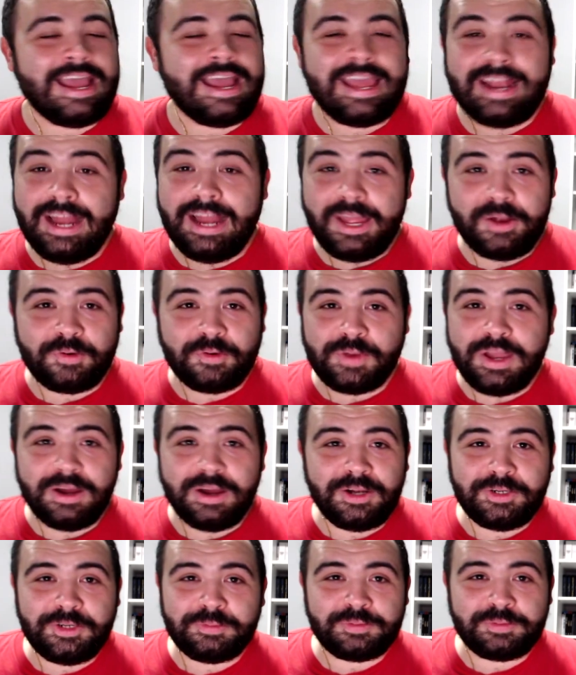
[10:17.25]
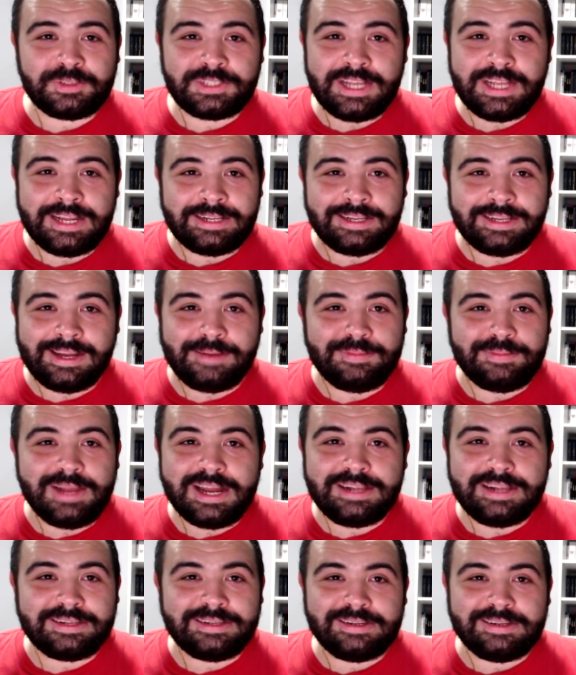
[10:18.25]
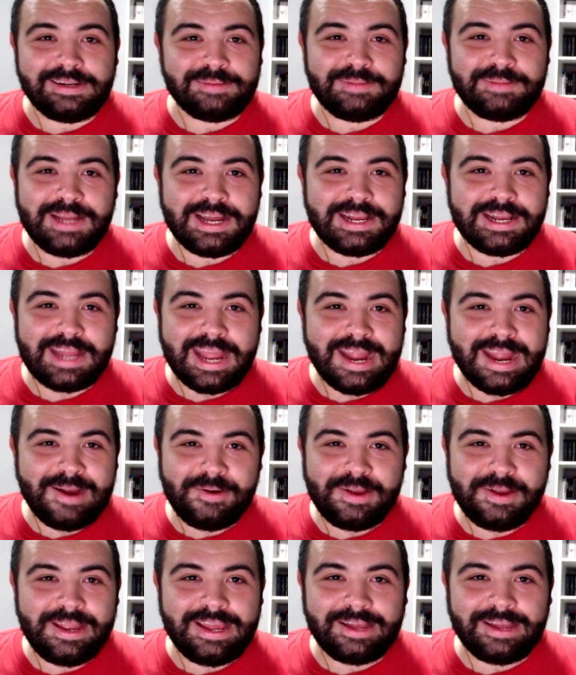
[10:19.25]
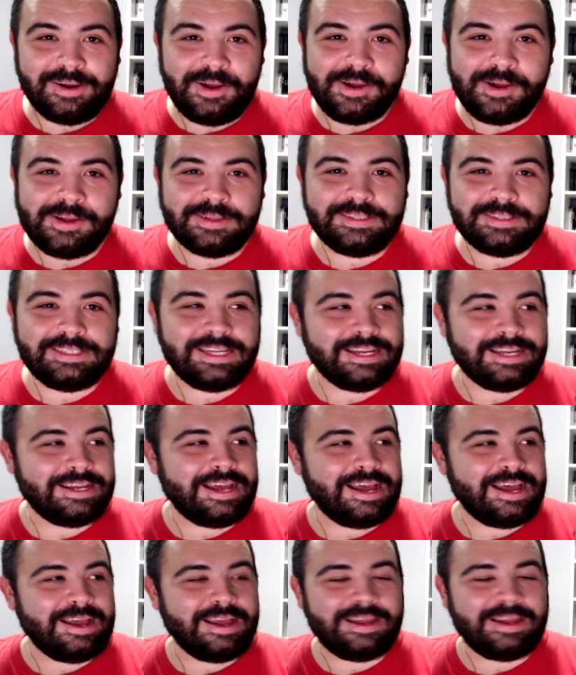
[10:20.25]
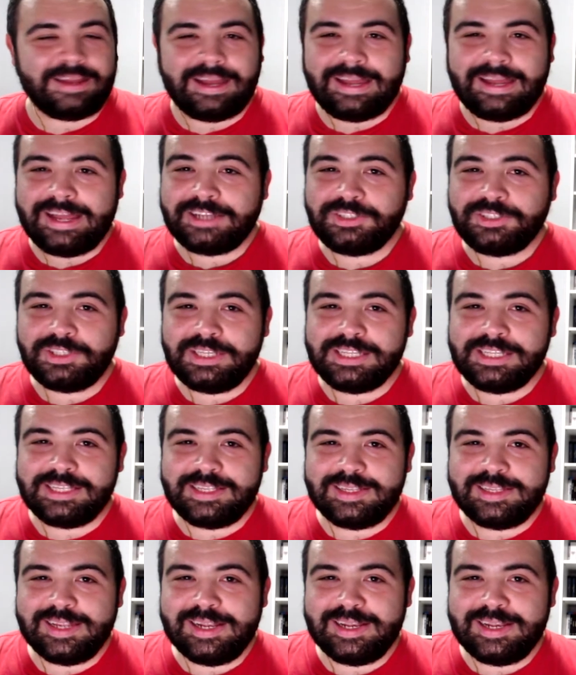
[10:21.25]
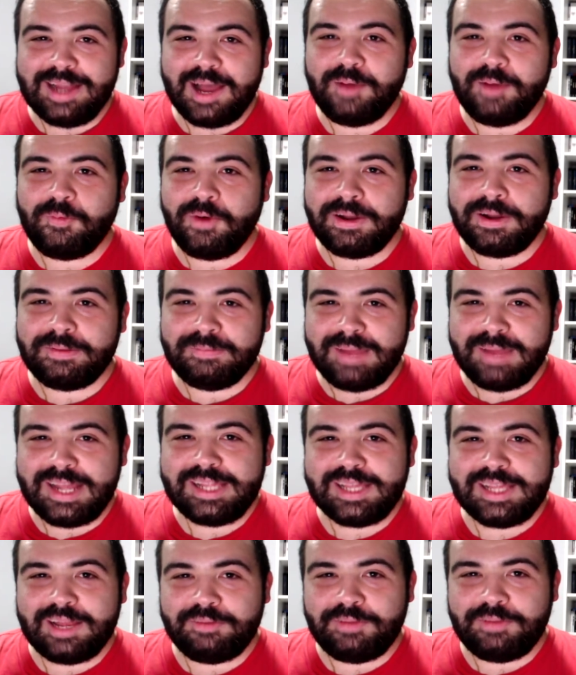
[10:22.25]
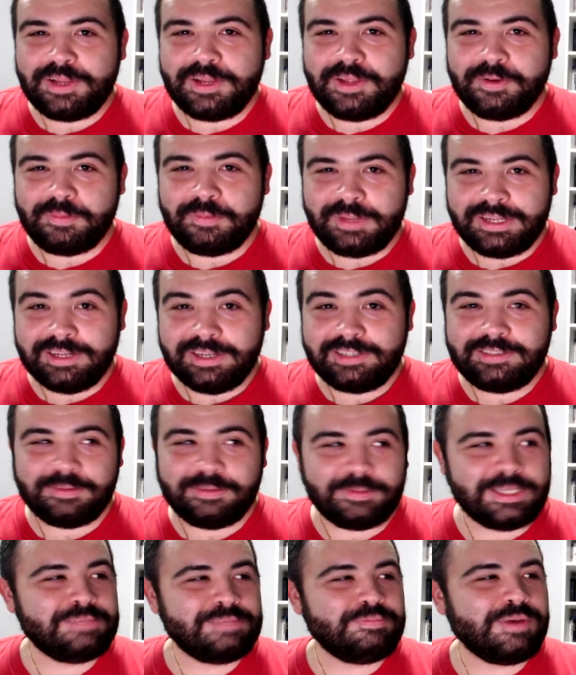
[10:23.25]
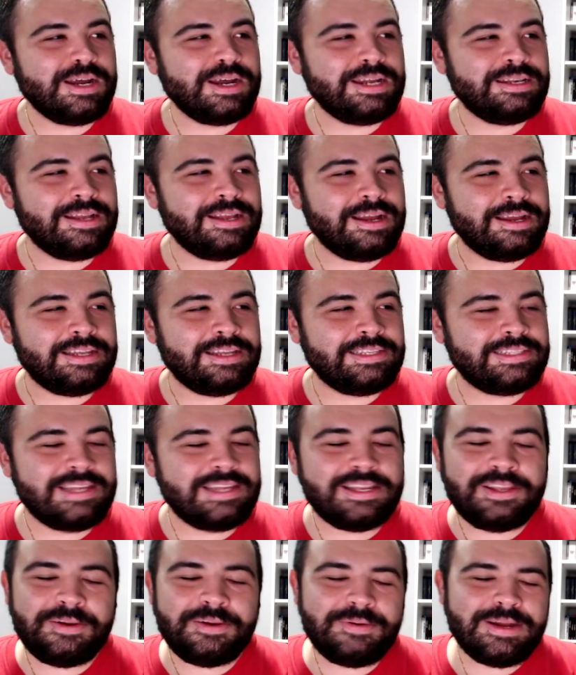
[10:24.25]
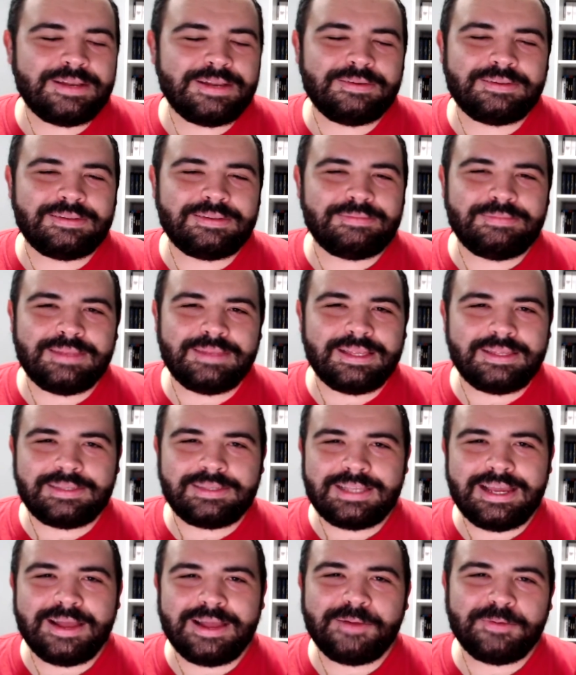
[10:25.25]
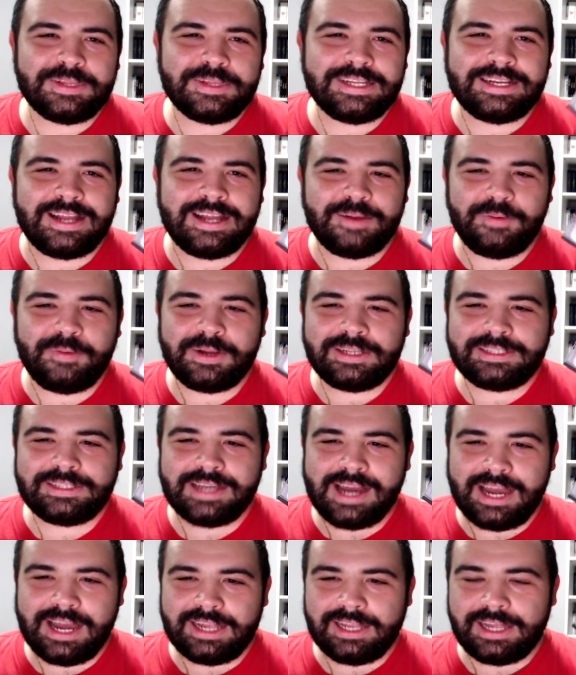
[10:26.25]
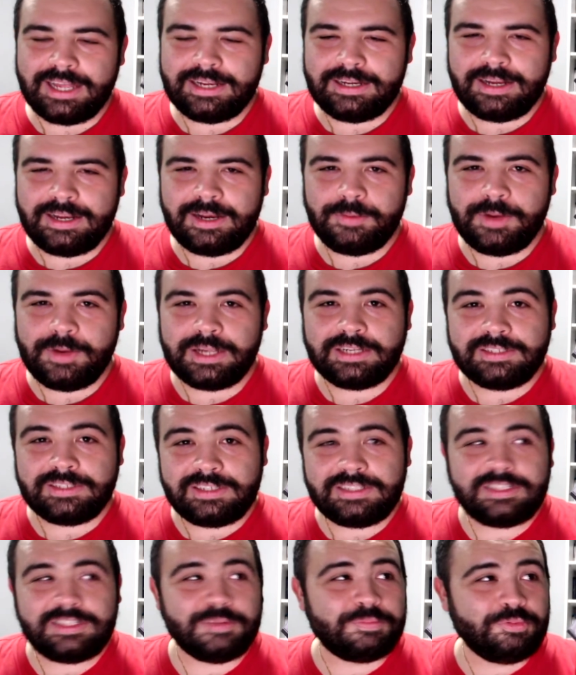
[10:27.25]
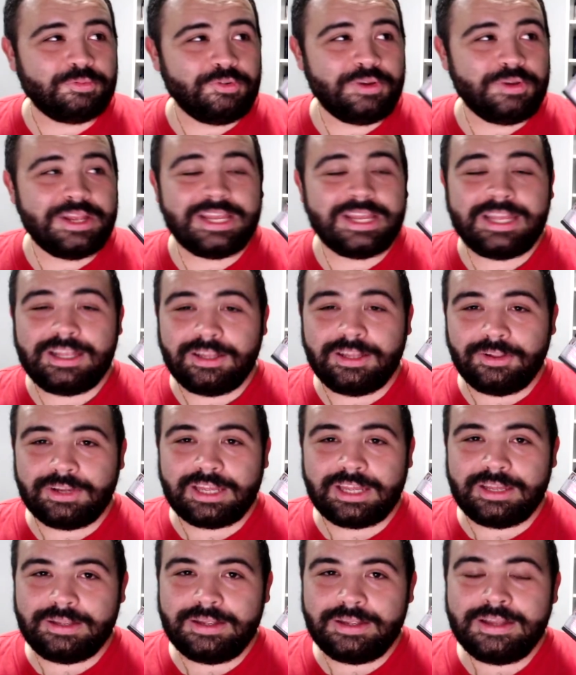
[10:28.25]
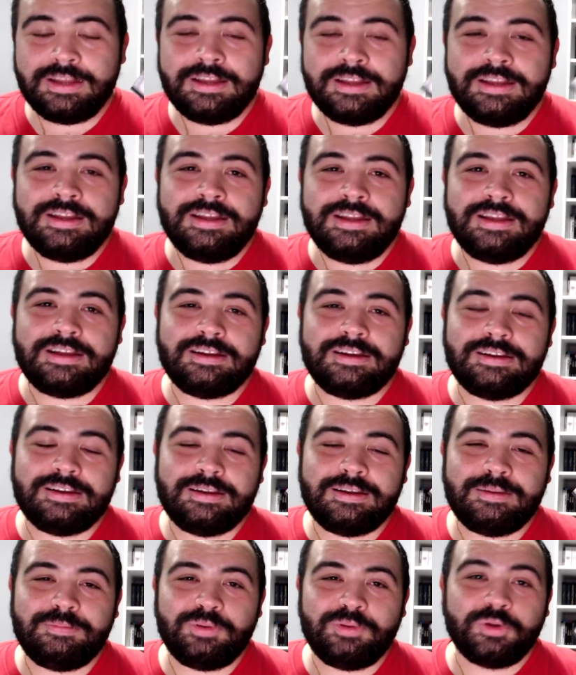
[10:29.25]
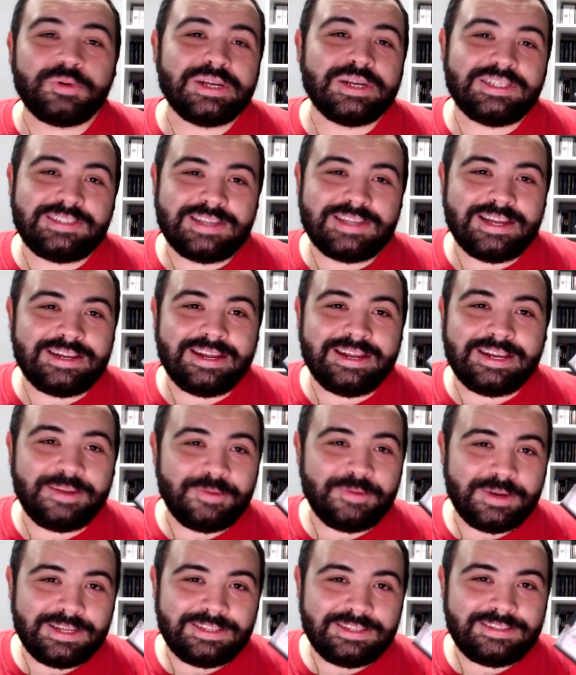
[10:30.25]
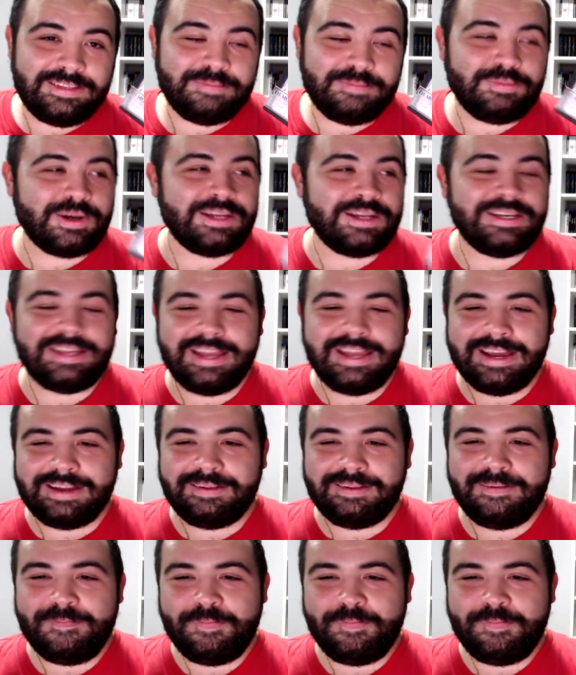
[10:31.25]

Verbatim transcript: And I agree 100%. I'm not I'm not angry at all. Uh, I, I actually did not want to make that video because of it, but I said, you know what? To hell with it. I wanted to highlight it anyway because it's a pretty looking uh, Blu-ray set anyways. But yeah,